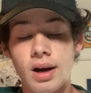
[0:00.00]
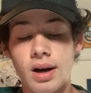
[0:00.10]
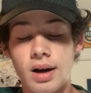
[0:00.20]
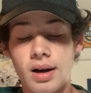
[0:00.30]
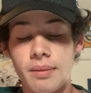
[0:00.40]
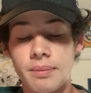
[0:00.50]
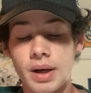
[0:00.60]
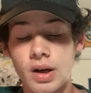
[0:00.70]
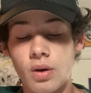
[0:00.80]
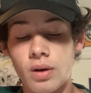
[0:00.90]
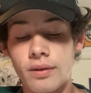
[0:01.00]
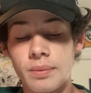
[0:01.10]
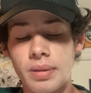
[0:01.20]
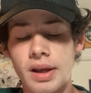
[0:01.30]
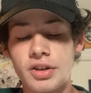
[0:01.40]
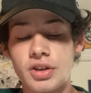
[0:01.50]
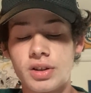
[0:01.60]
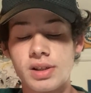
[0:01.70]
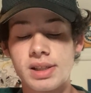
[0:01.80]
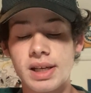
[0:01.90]
Um, but Cole Irvin
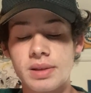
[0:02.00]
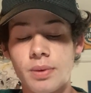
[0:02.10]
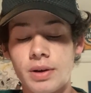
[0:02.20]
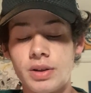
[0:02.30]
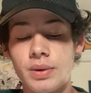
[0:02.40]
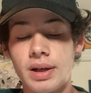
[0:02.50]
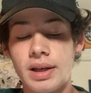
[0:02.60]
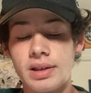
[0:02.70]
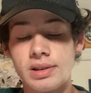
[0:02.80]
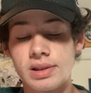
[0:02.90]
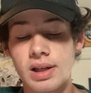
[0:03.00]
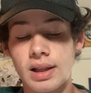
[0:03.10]
pitched 6.2 innings,